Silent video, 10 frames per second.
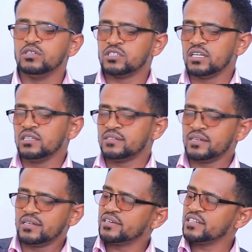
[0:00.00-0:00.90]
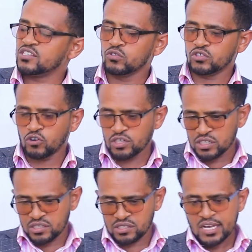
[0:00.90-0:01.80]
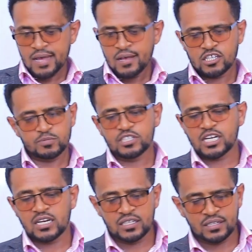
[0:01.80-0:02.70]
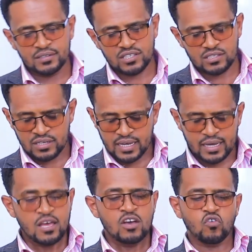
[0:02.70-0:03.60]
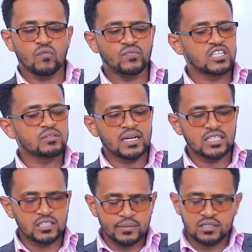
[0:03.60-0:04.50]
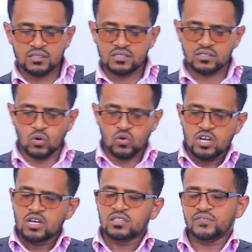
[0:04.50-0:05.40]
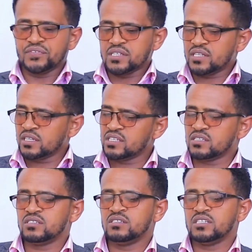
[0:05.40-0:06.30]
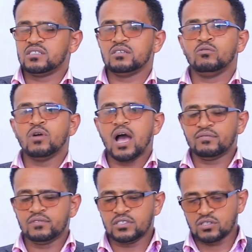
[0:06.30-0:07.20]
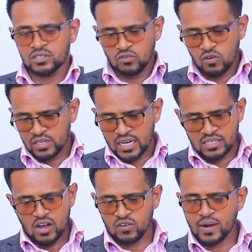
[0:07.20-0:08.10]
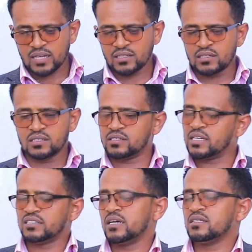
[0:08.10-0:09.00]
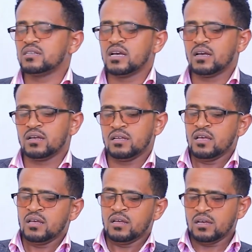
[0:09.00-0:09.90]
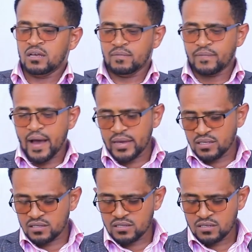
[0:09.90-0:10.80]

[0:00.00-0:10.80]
skills and increase your choices, especially in the conflict management. So the first thing is is recognize our patterns such as fight,